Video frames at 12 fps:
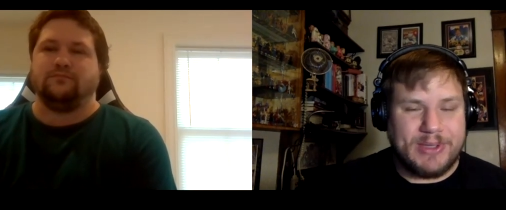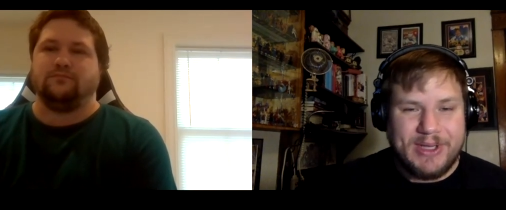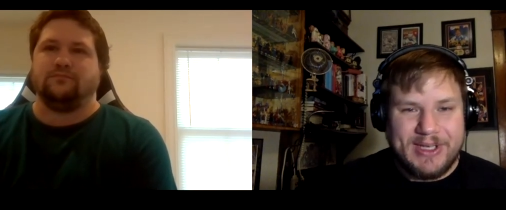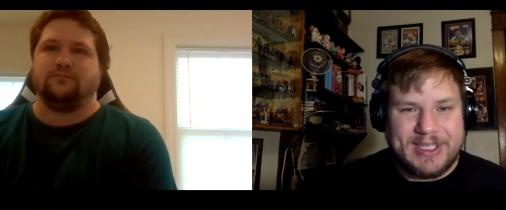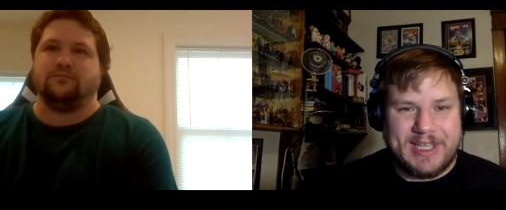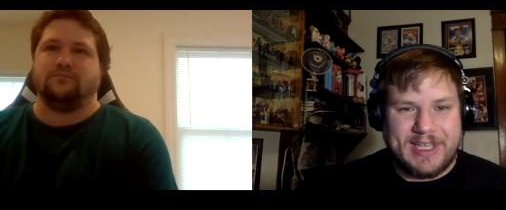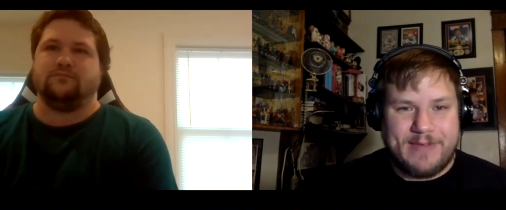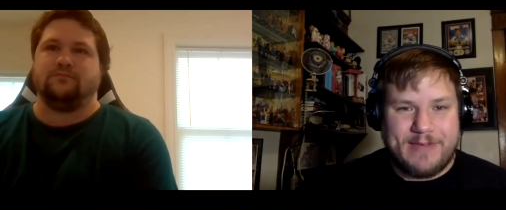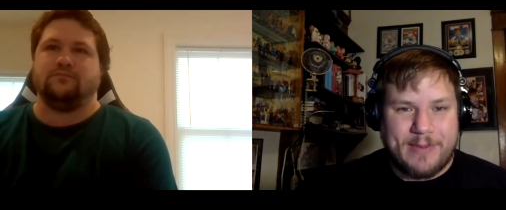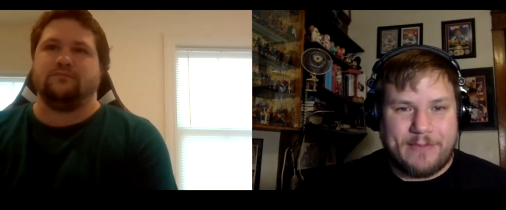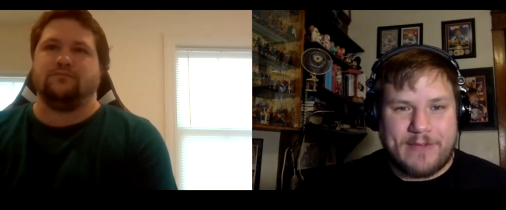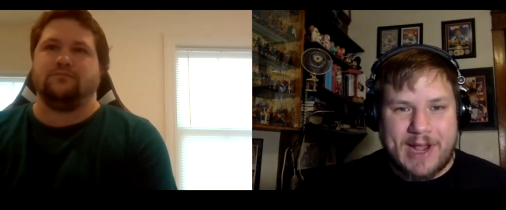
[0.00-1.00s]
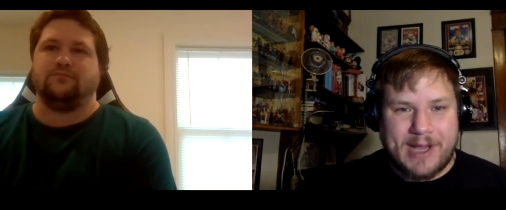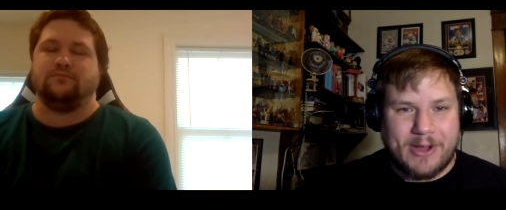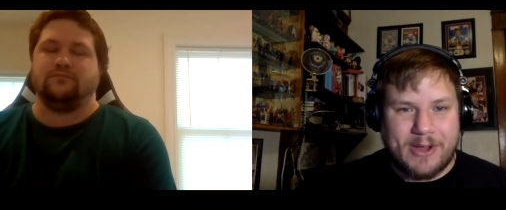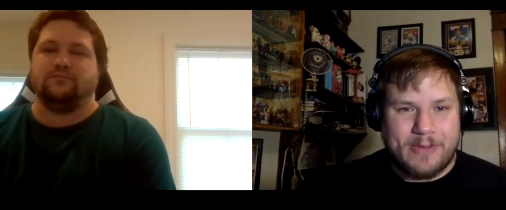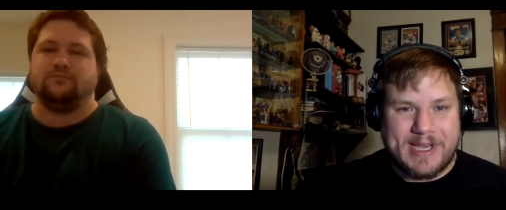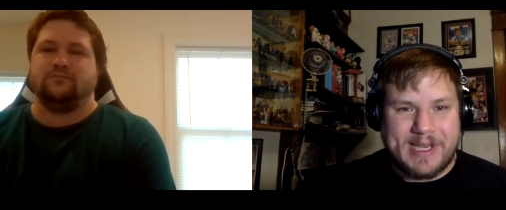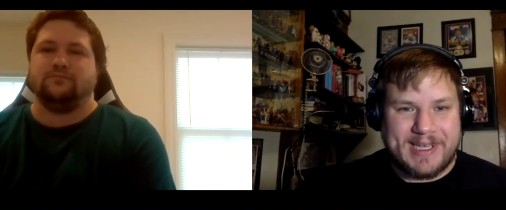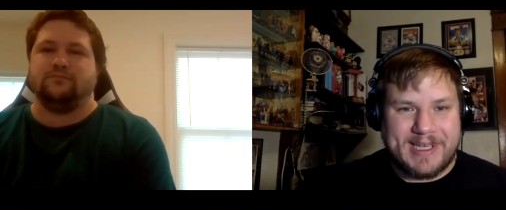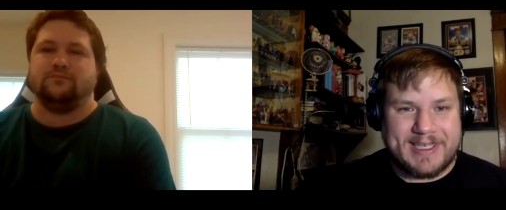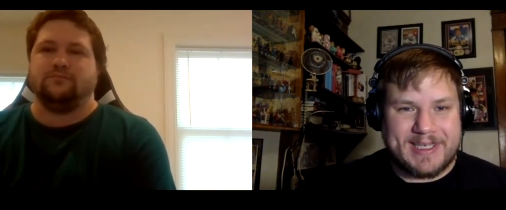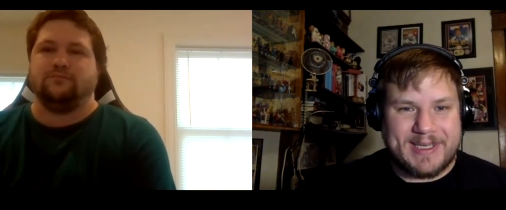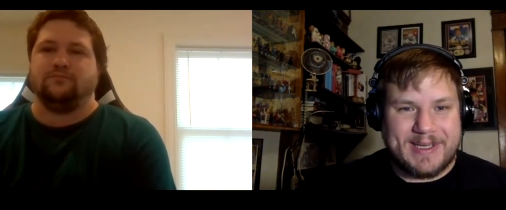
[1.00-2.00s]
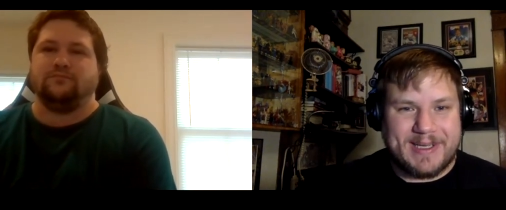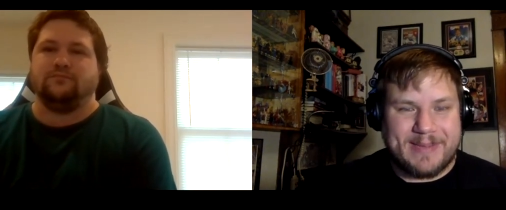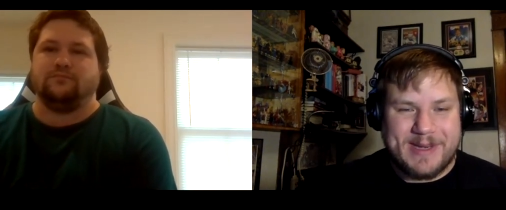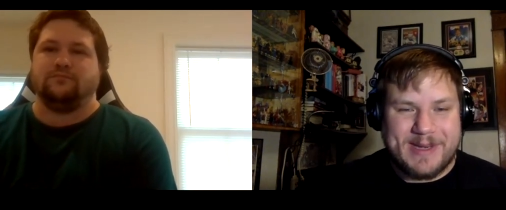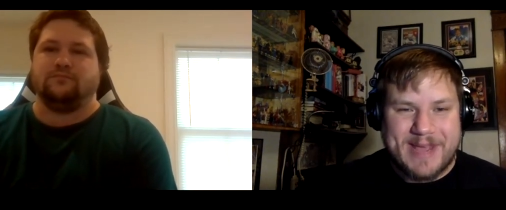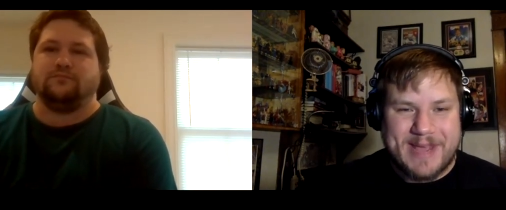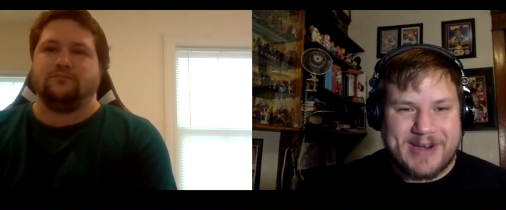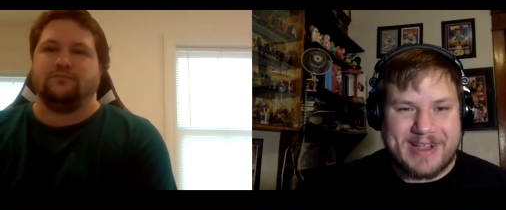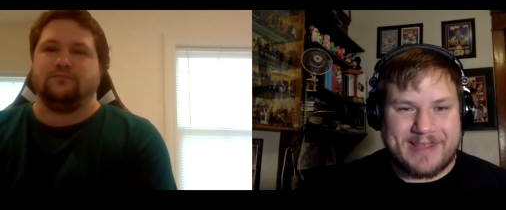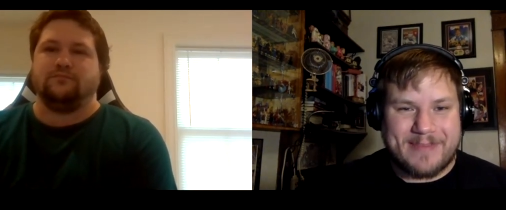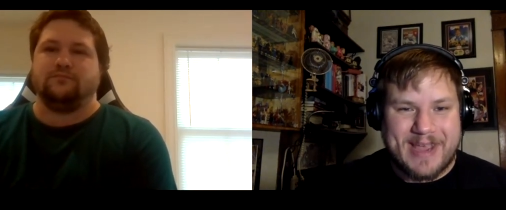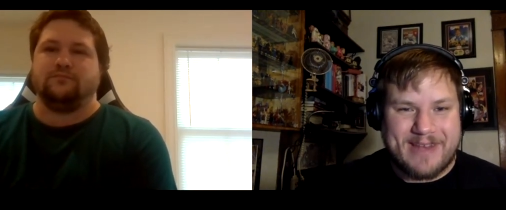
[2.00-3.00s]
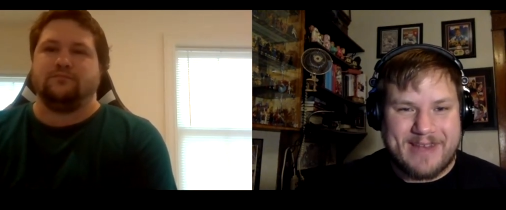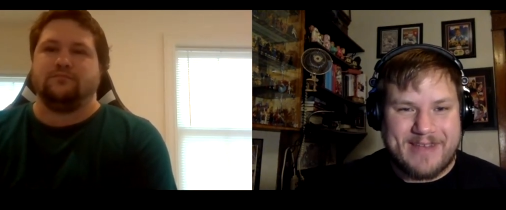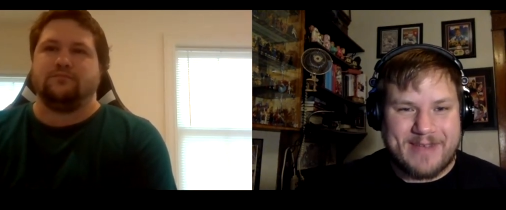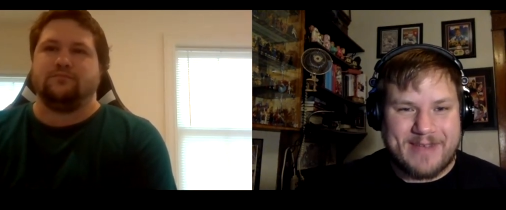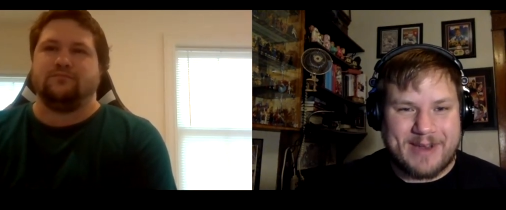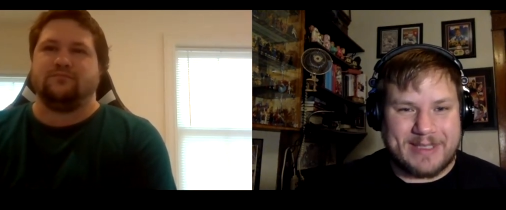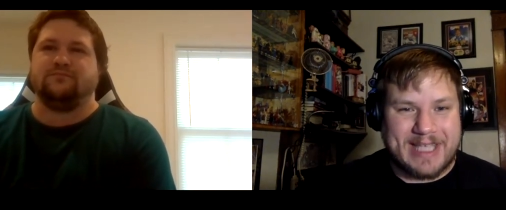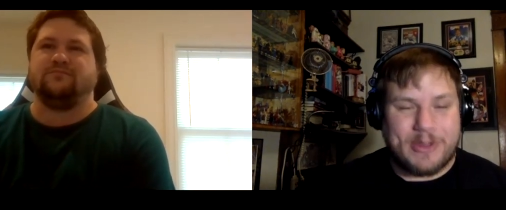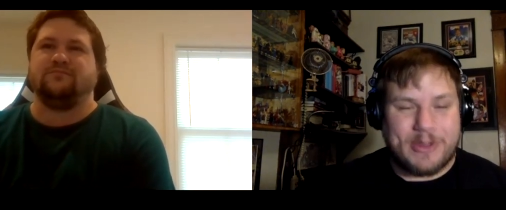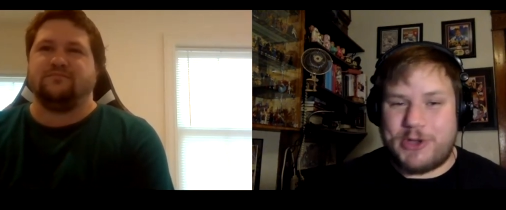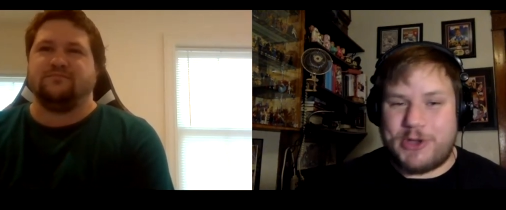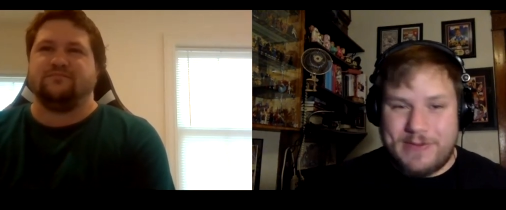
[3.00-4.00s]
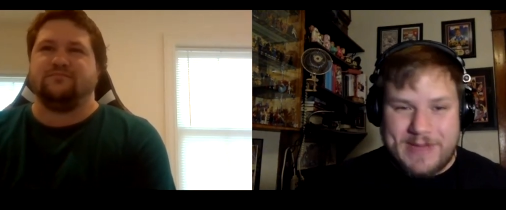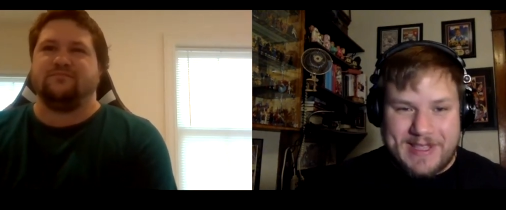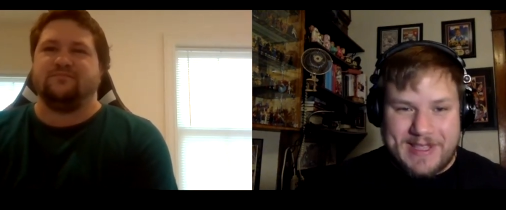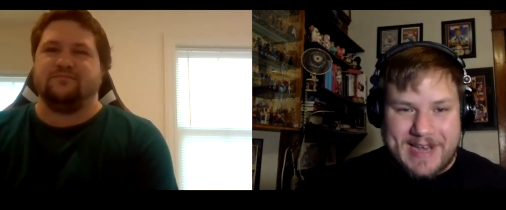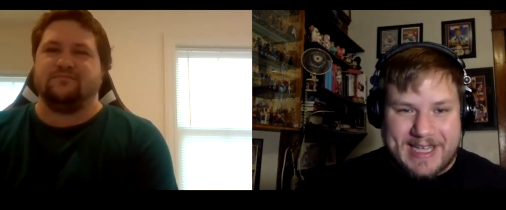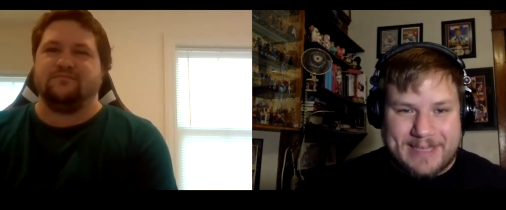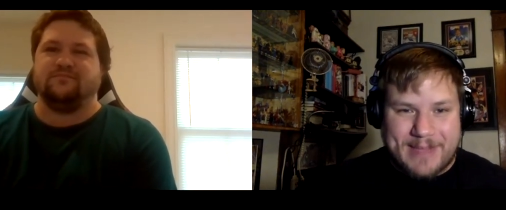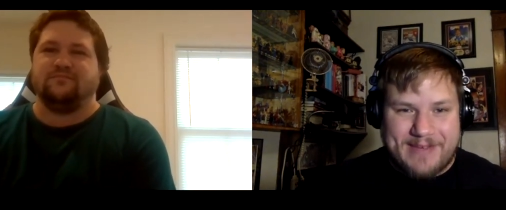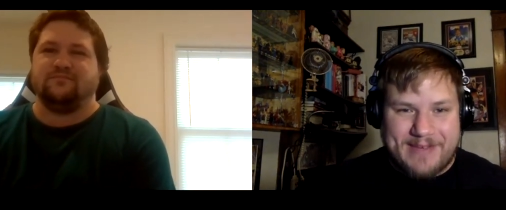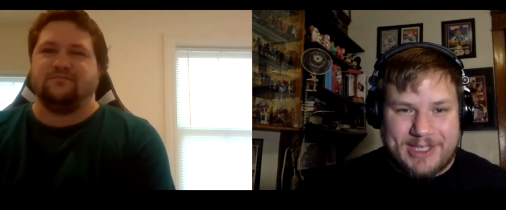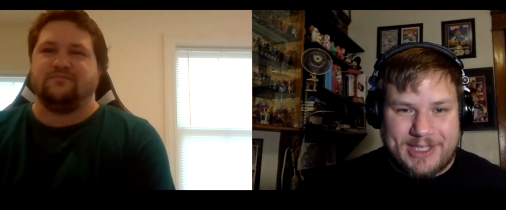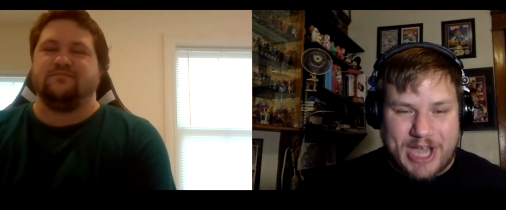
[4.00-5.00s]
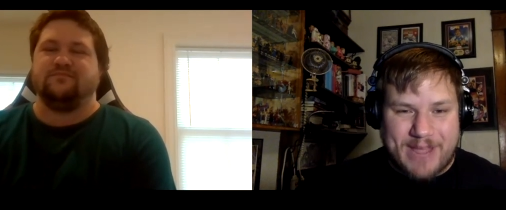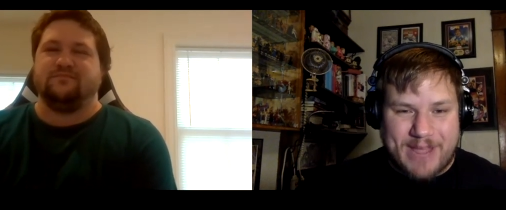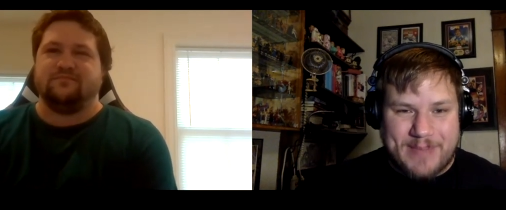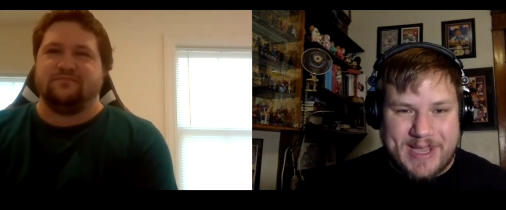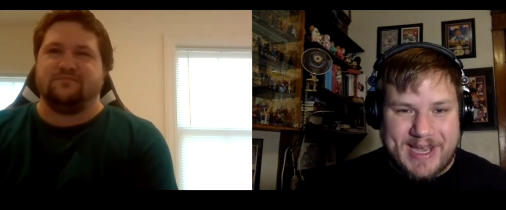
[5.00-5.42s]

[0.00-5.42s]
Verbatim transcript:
Speaker 1: to give him a follow because, I mean, man, you're at the main event final table. You could be the next main event champion.